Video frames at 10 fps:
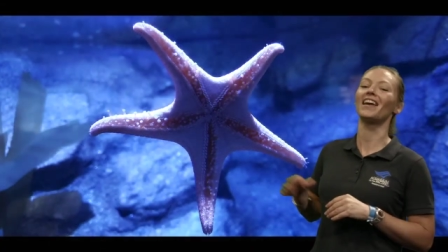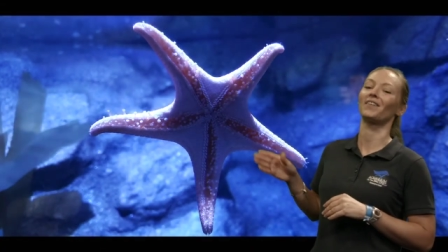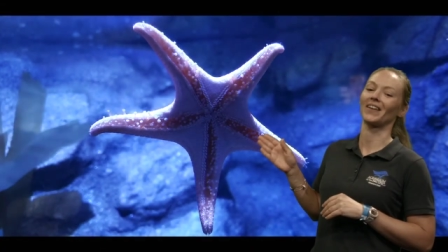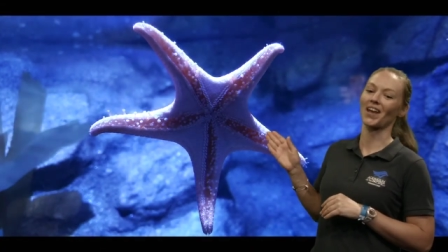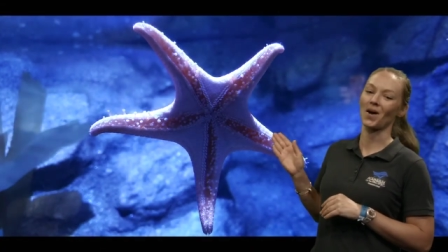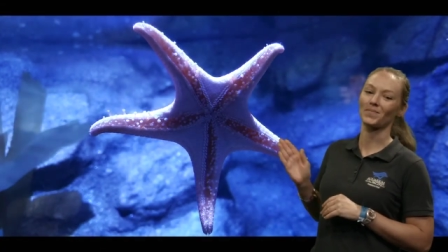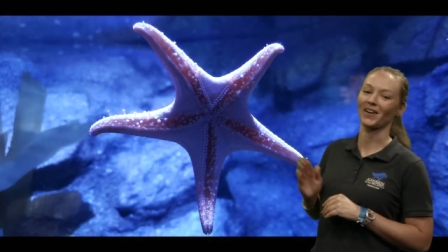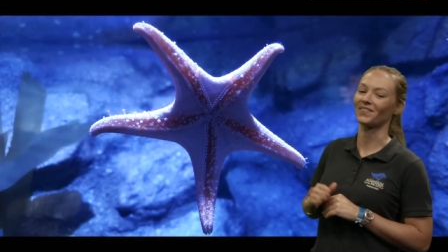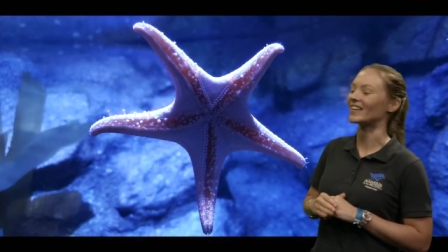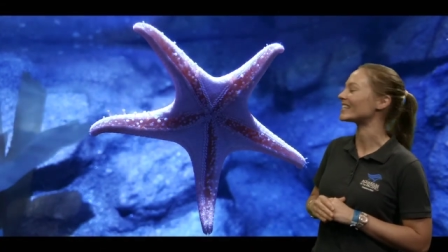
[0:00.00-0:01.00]
There we go.
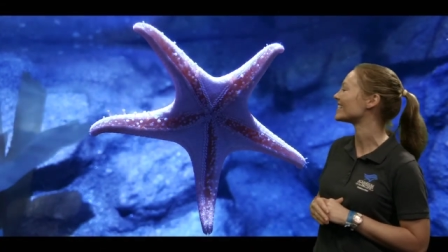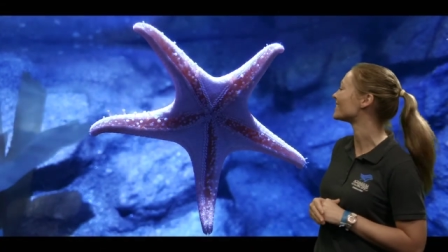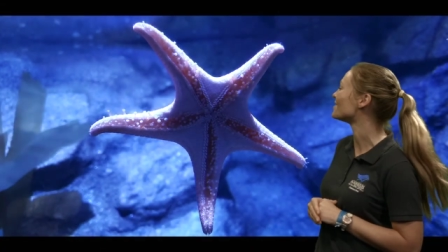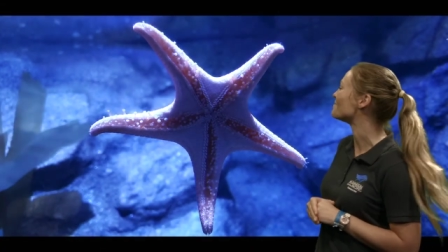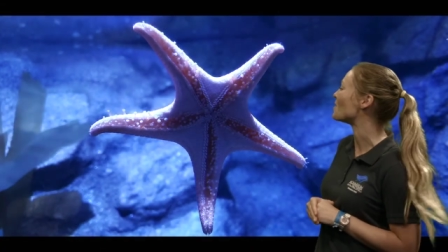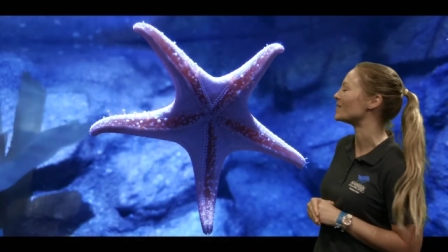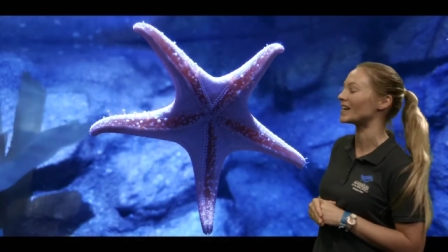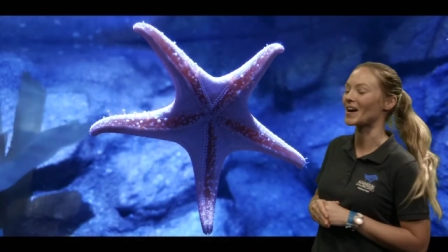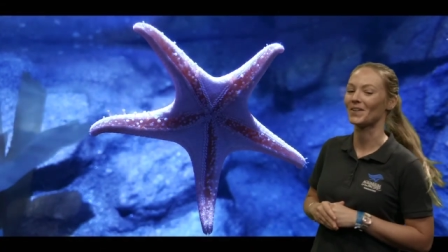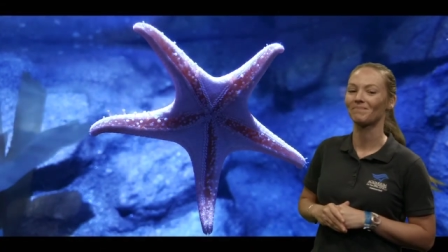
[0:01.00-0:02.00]
Perfect. Just a moment
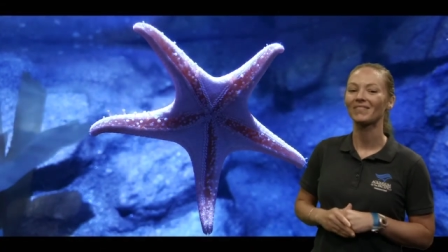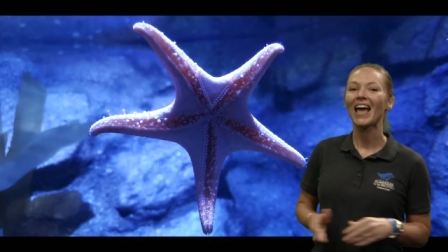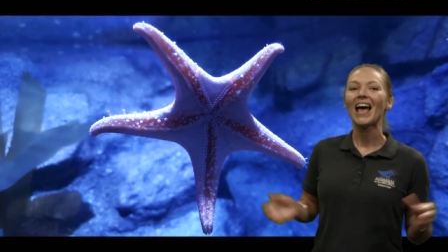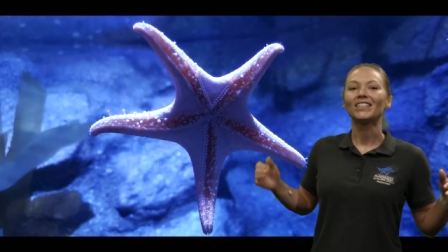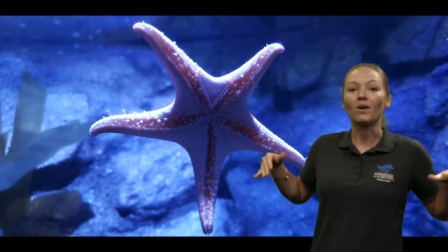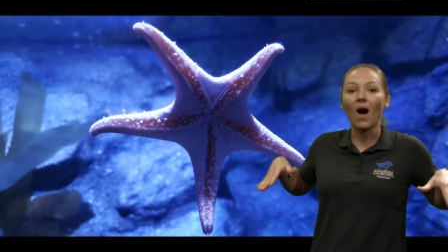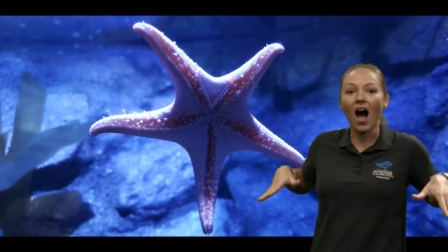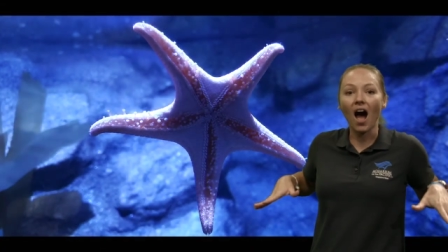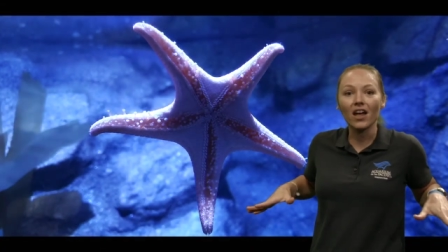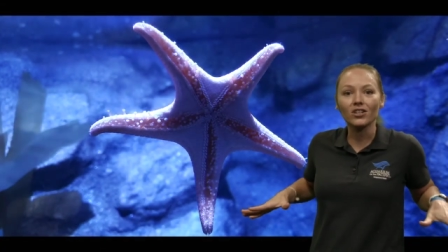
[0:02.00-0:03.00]
ago. So
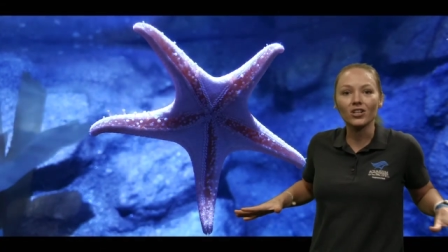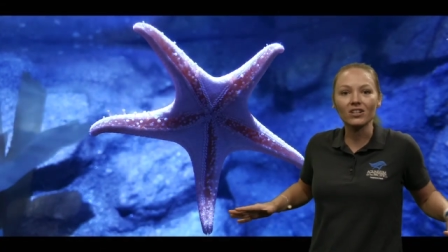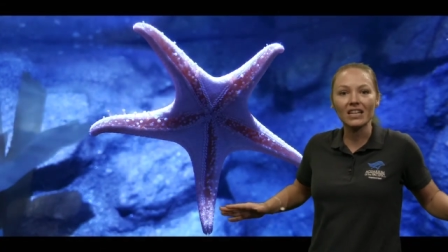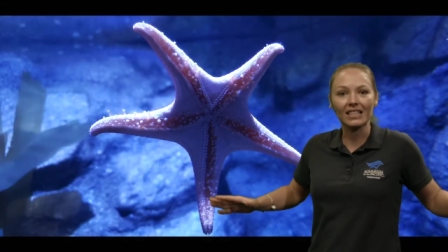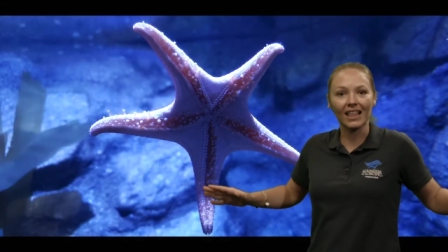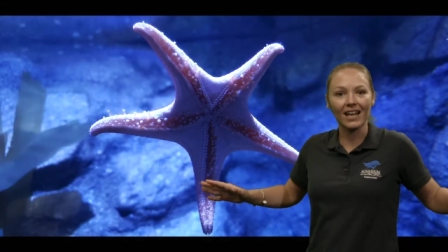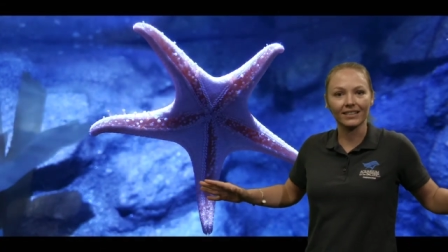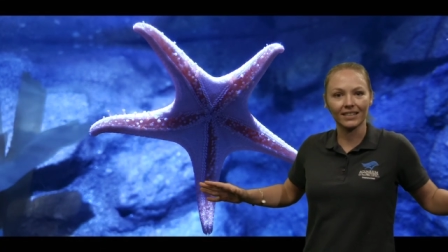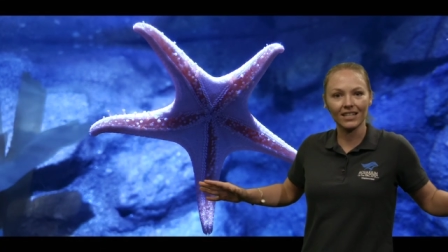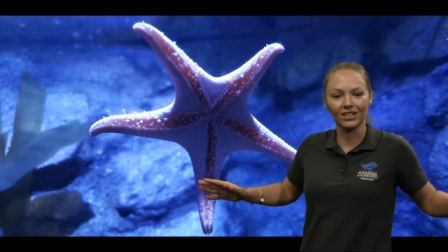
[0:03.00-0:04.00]
underneath that
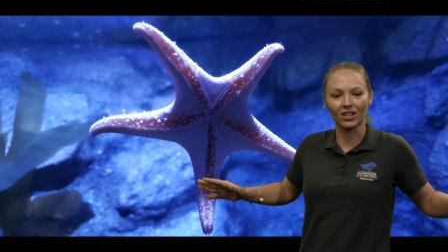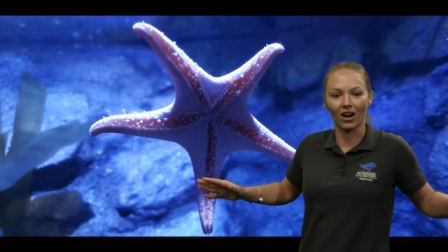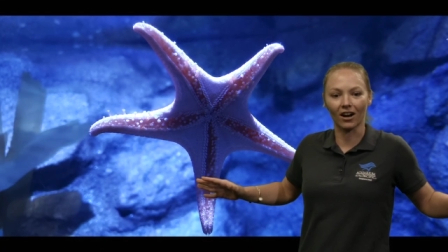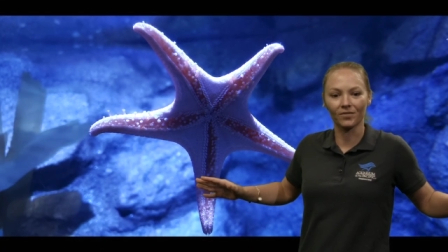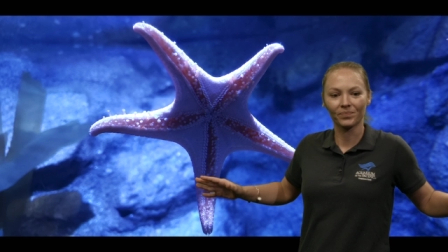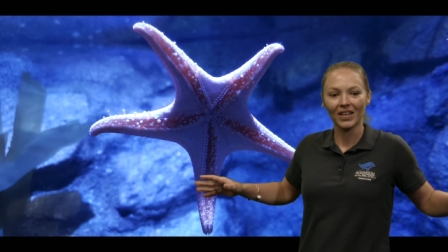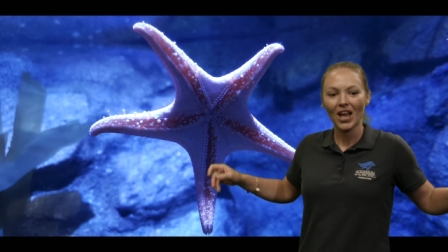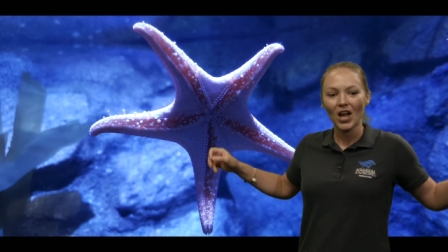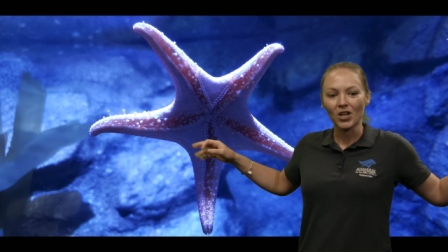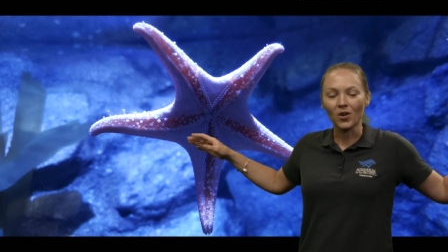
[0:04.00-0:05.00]
sea star,
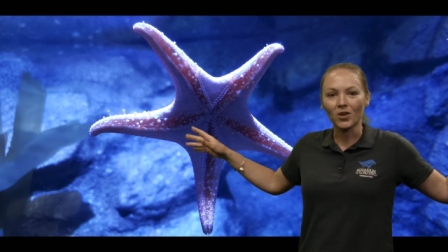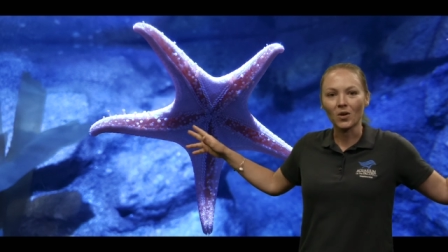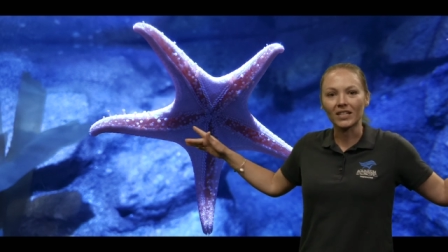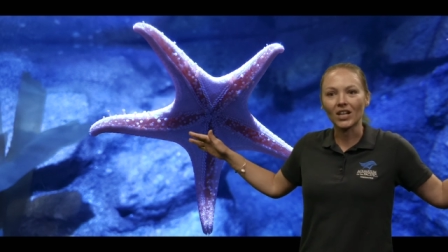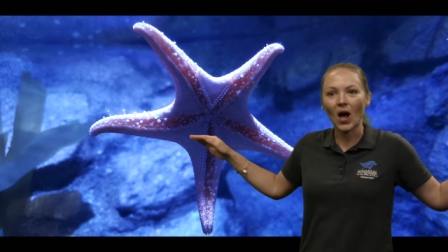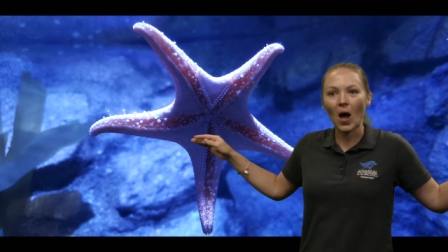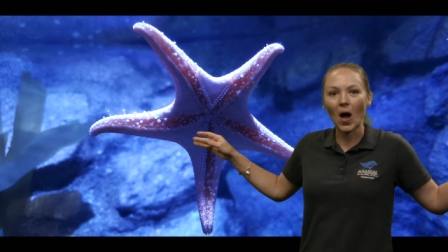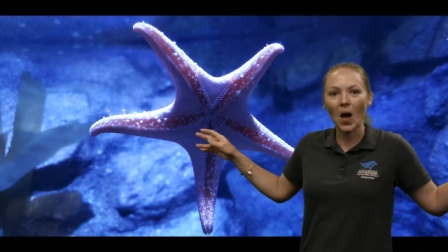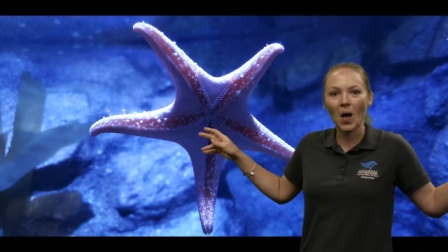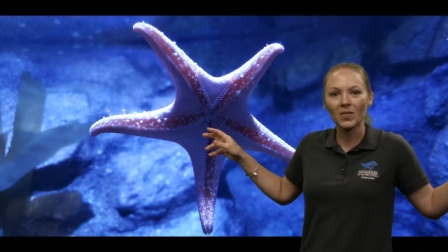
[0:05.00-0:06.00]
you'll notice
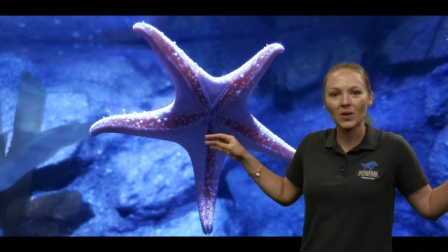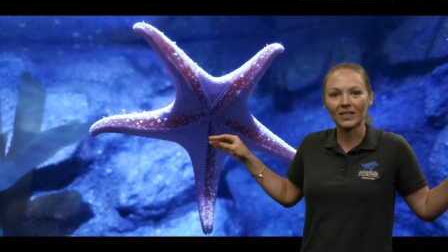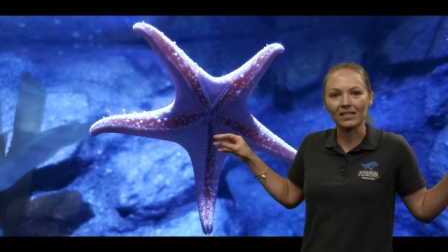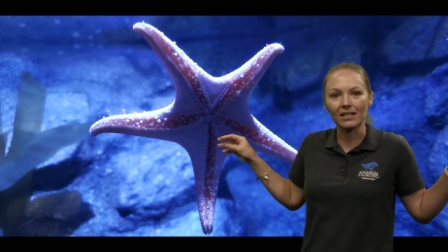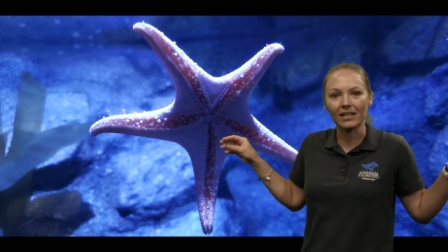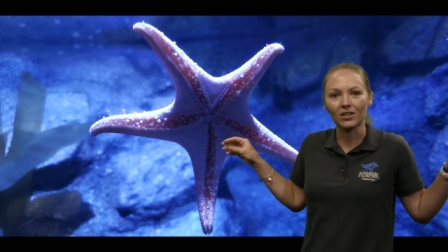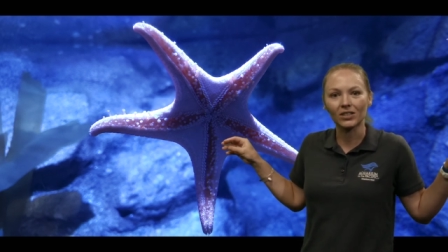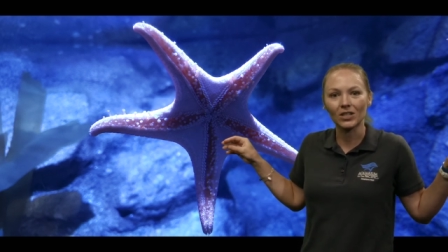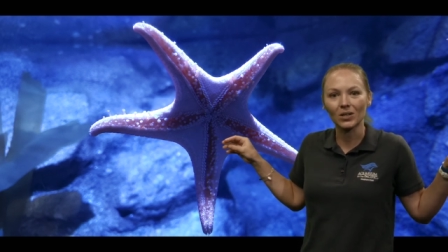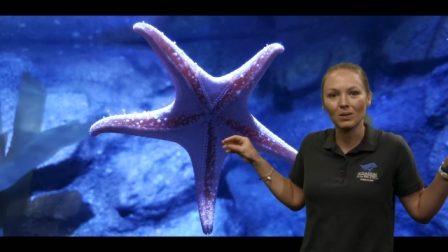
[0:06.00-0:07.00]
all those little
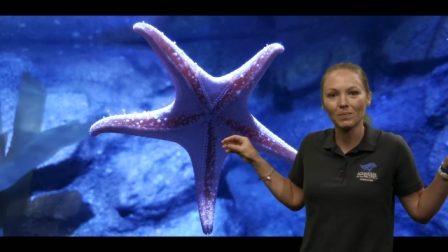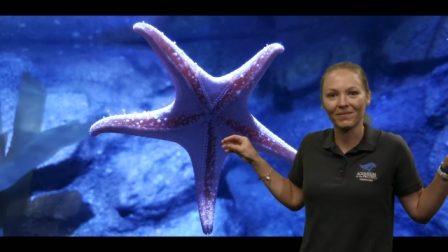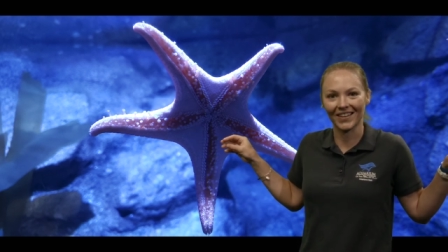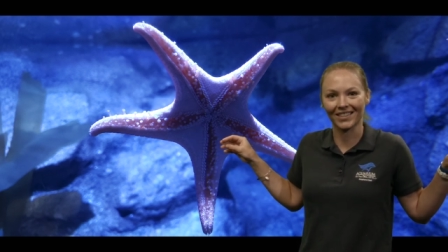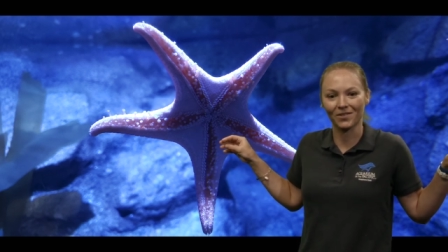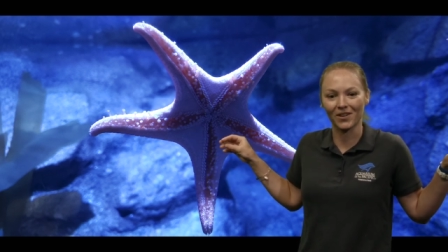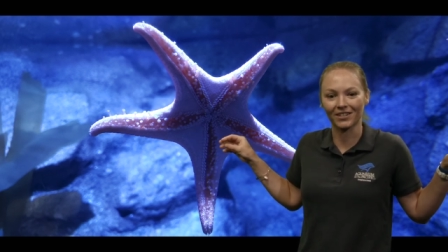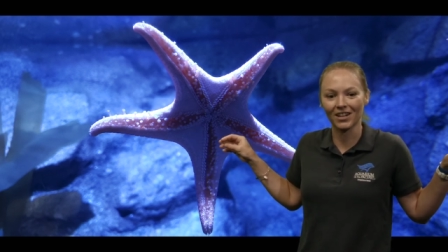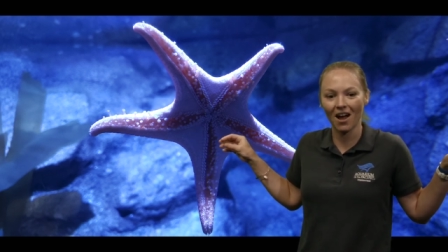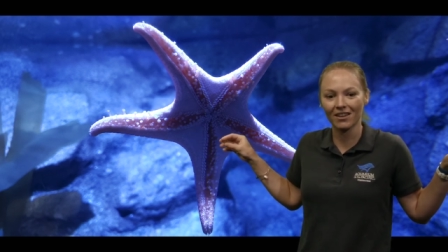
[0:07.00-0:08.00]
tube feet that we were
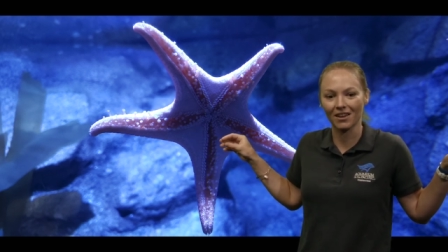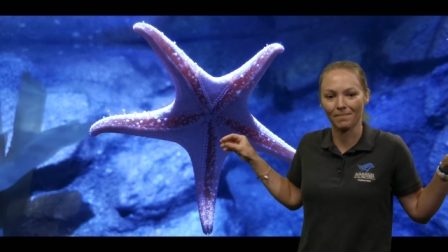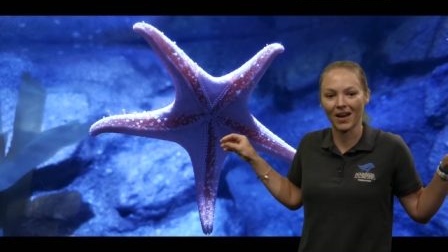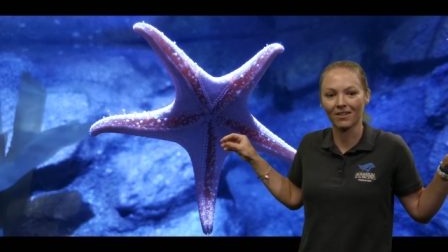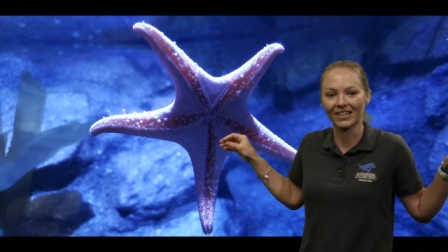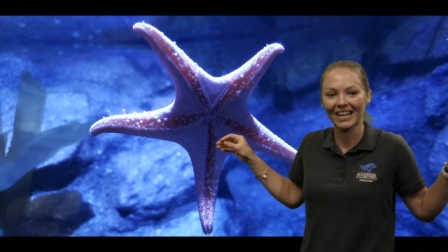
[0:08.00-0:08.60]
talking about.